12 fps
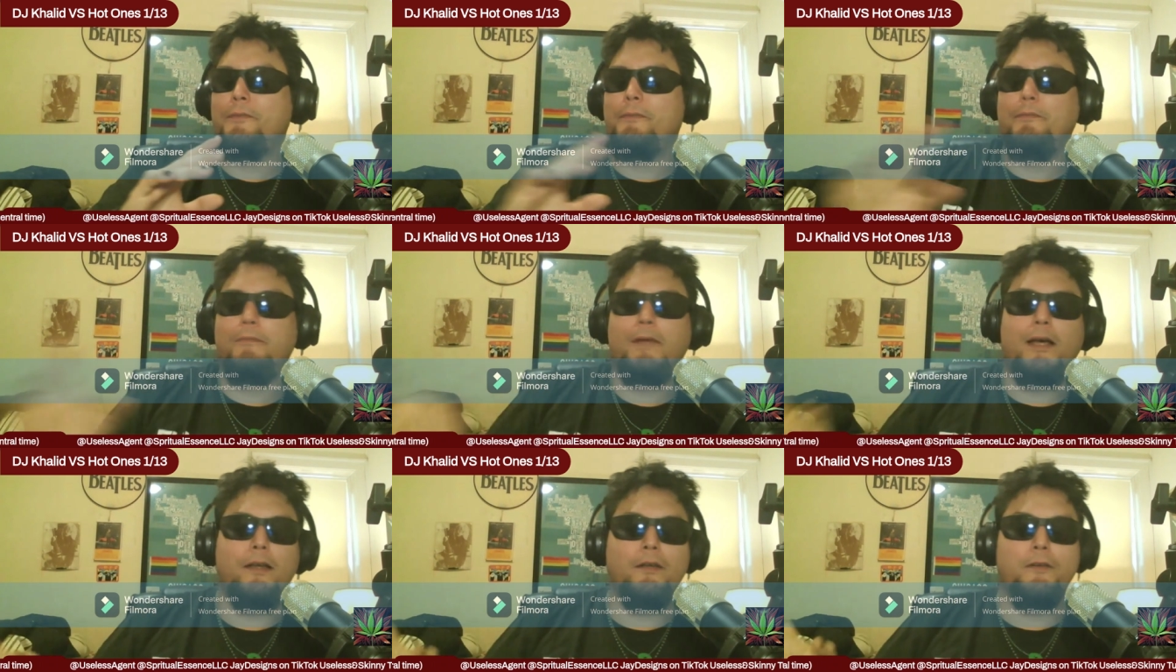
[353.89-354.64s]

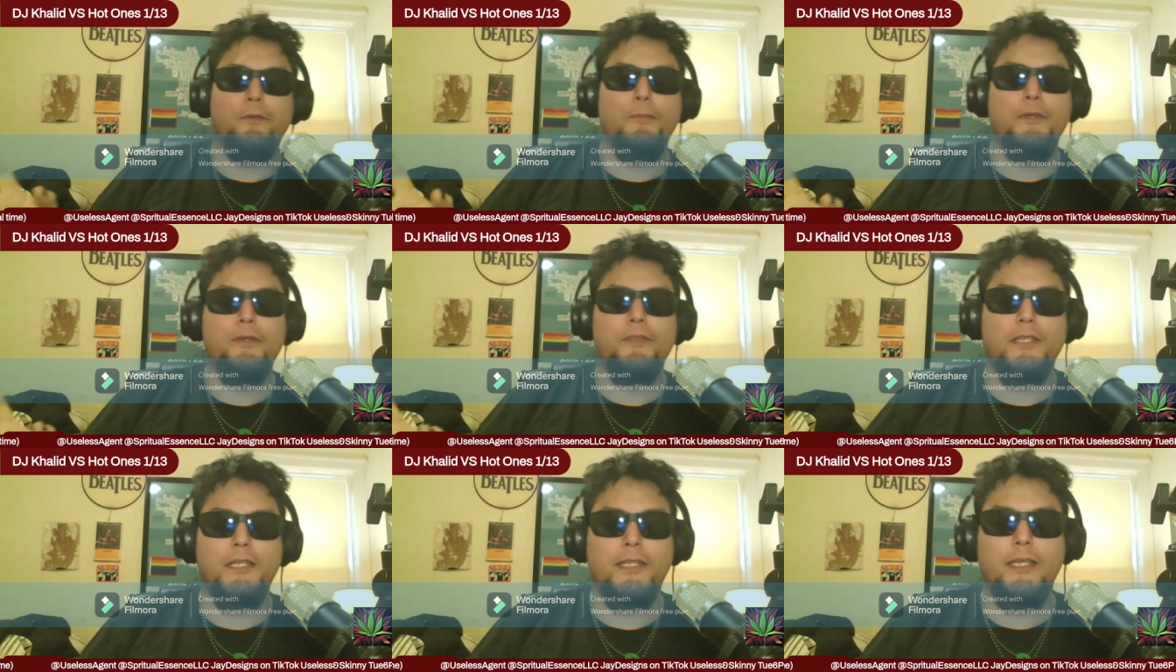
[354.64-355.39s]
modern
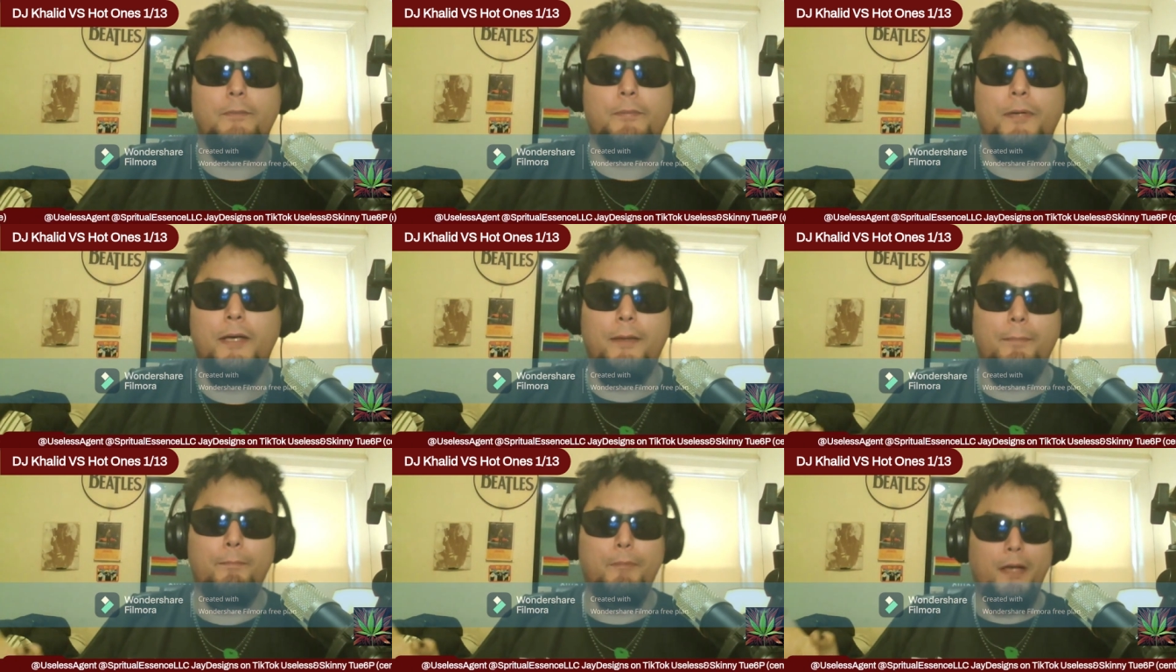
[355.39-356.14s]
music, hip
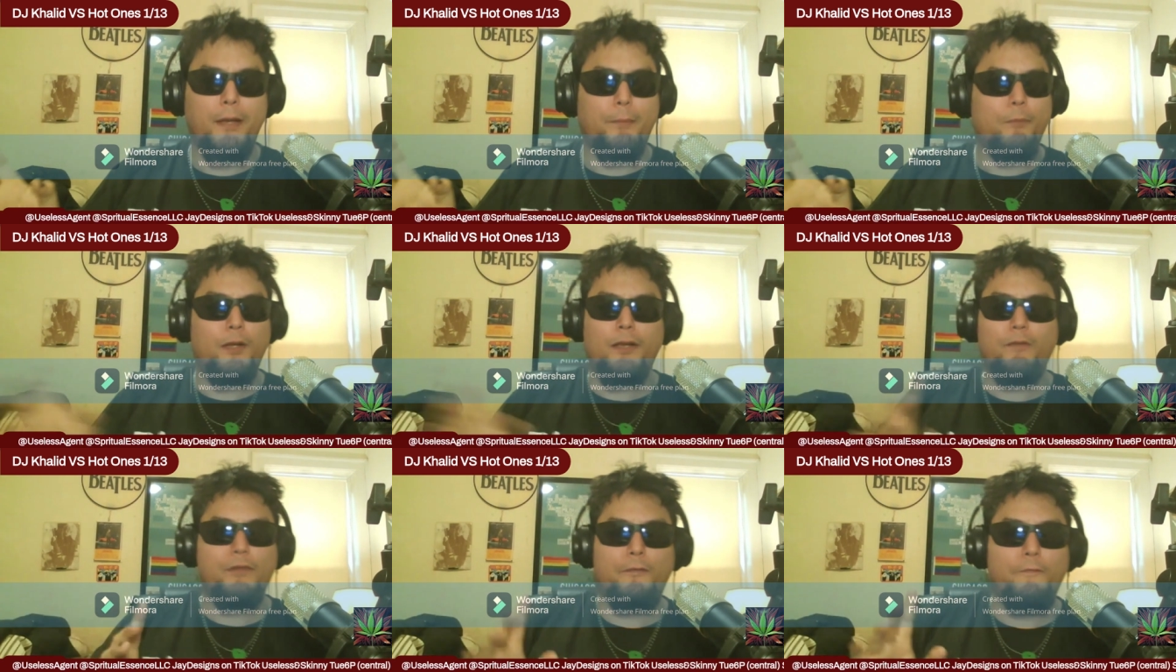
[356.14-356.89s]
hop, pop,
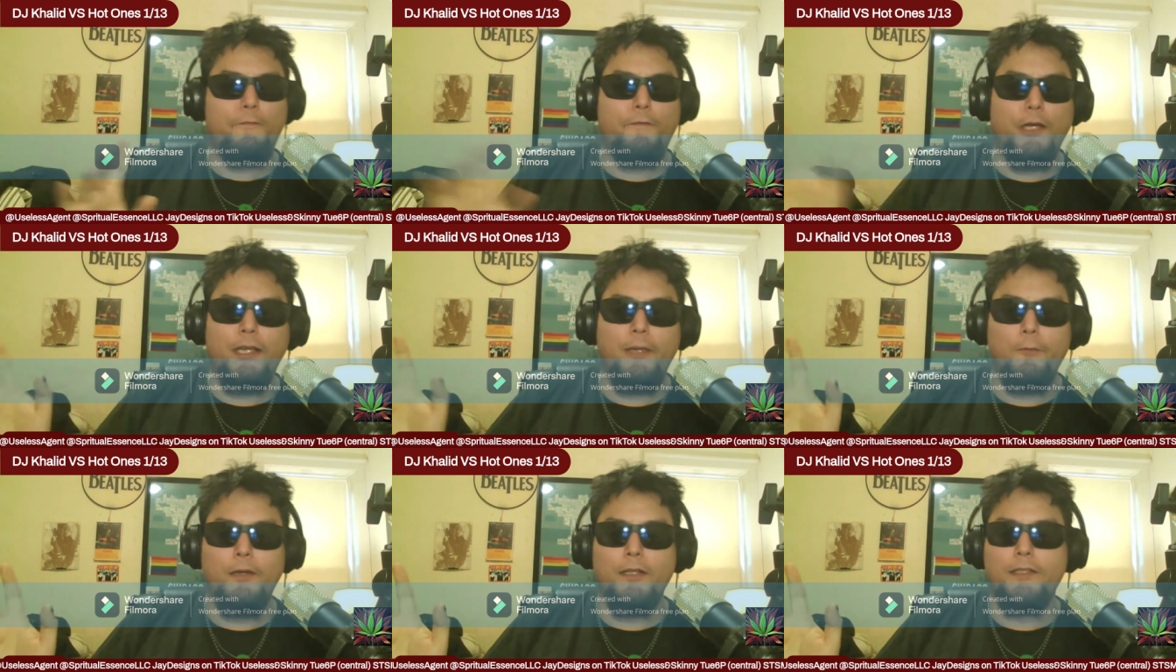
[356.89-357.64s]
whatever the fuck he
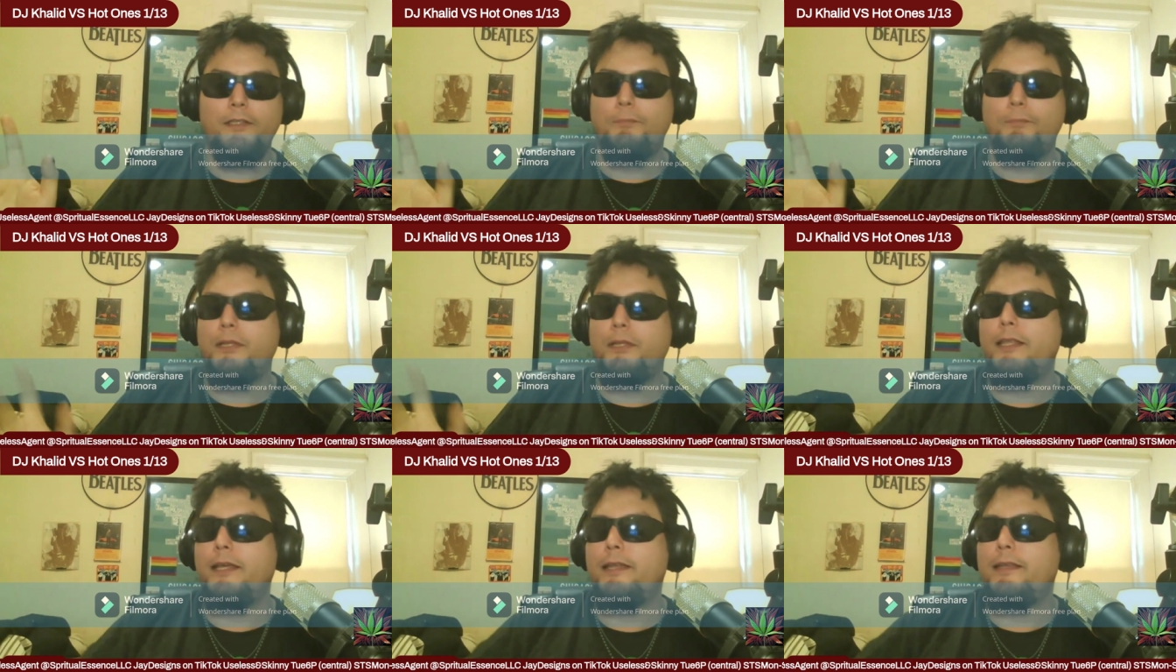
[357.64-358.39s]
wants to play
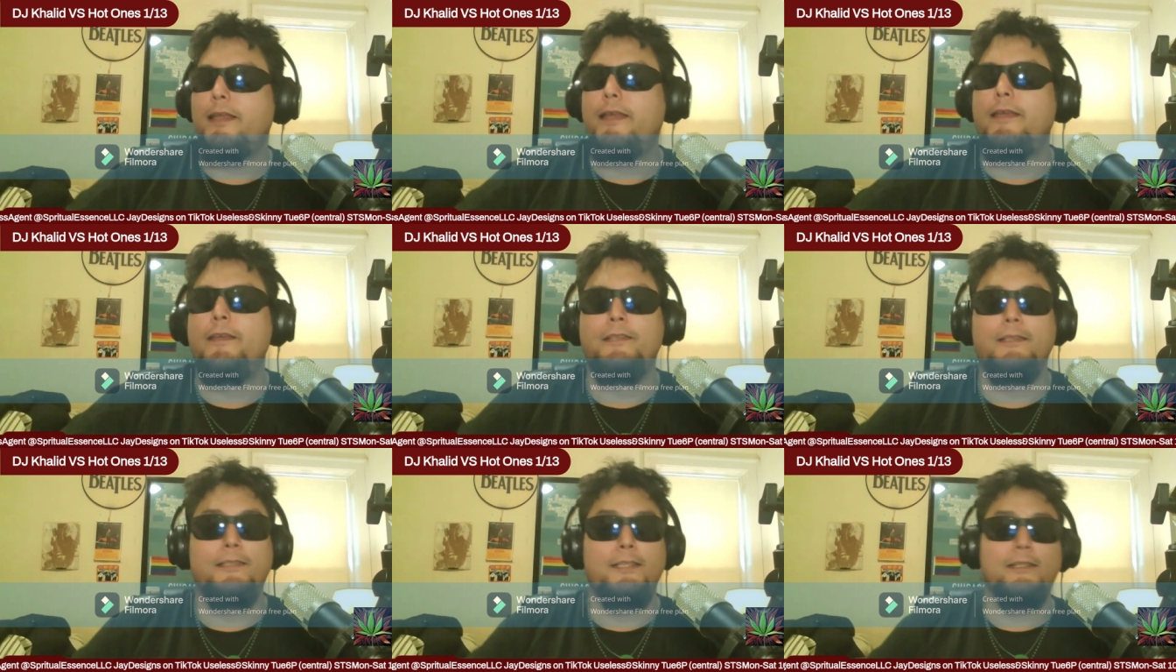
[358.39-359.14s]
that day,
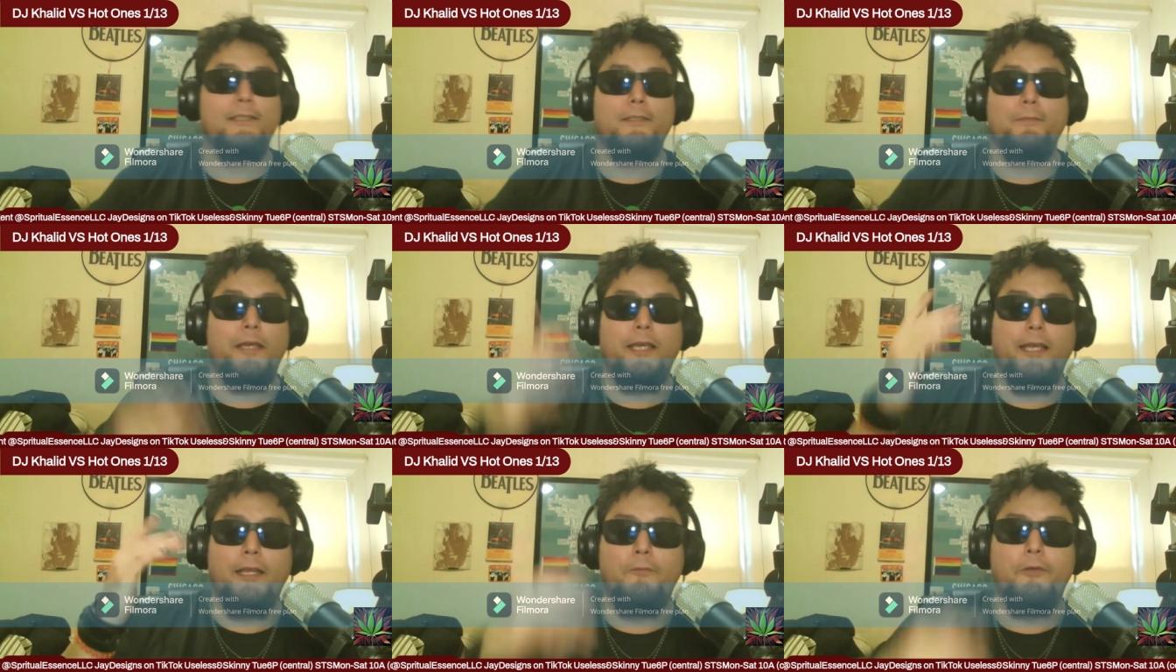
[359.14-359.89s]
since he doesn't make
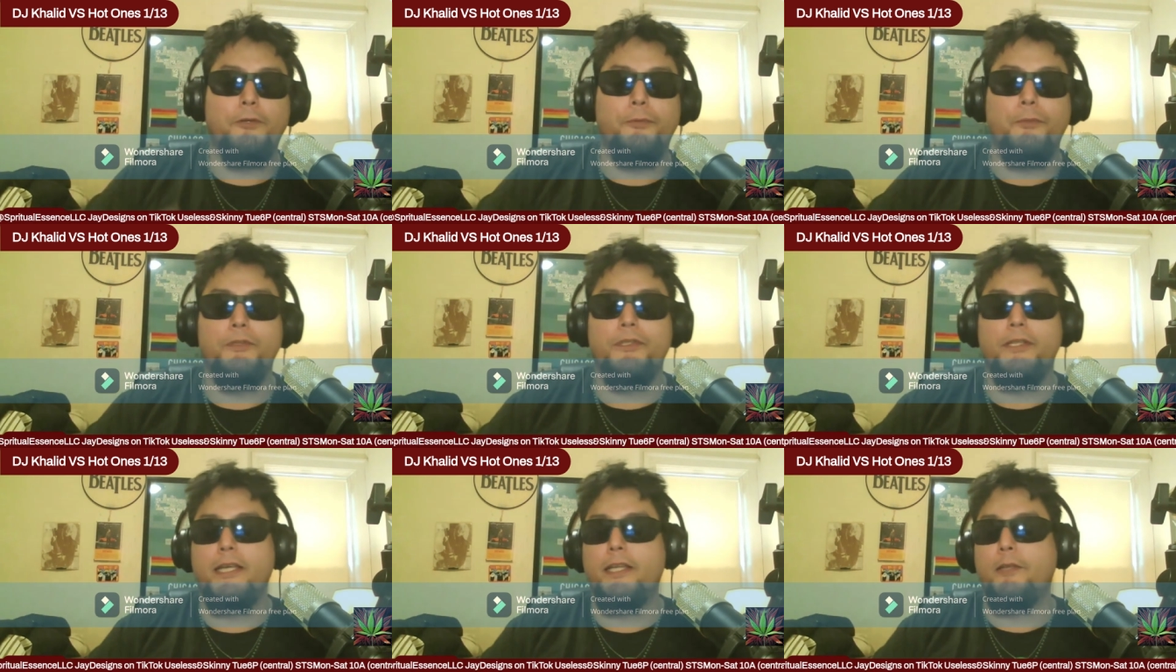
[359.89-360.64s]
any real
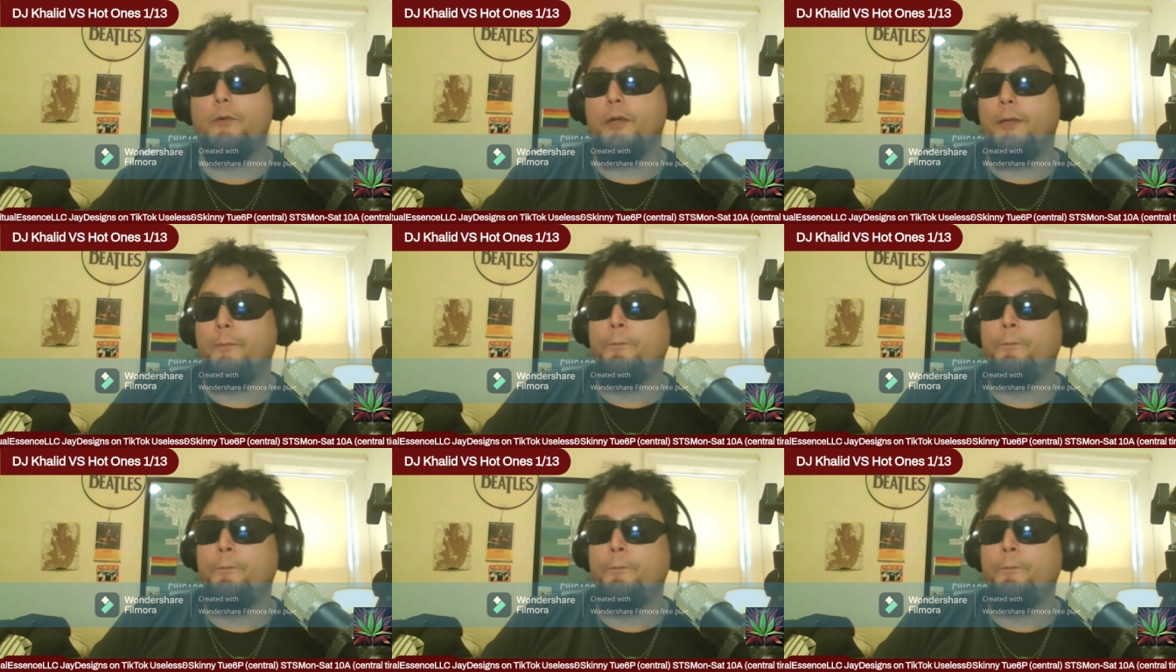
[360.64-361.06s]
music anyway.